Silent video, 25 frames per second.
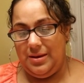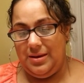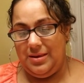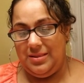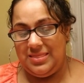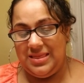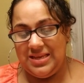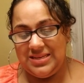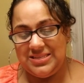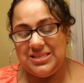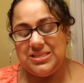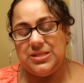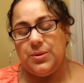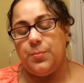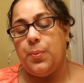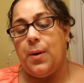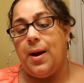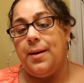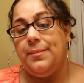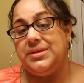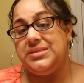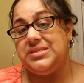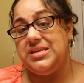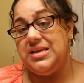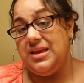This is the
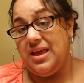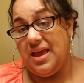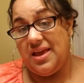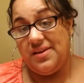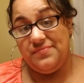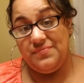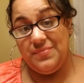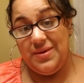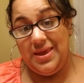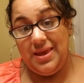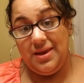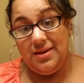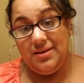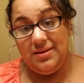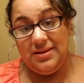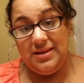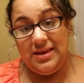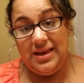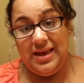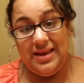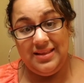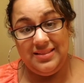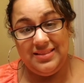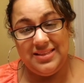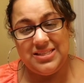promise he gave me,
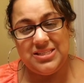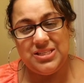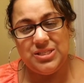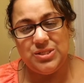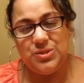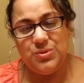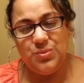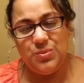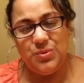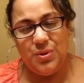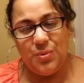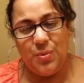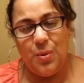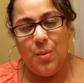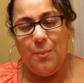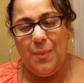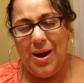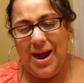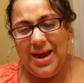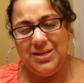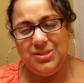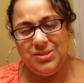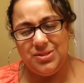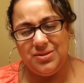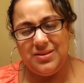and this is the
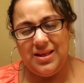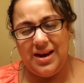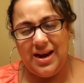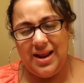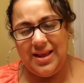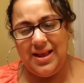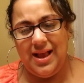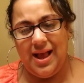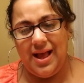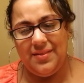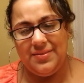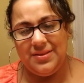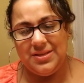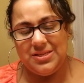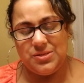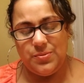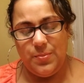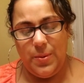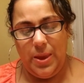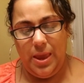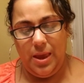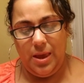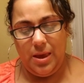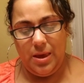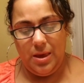reminder that I got this
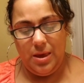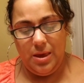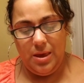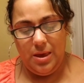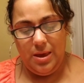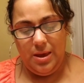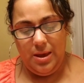week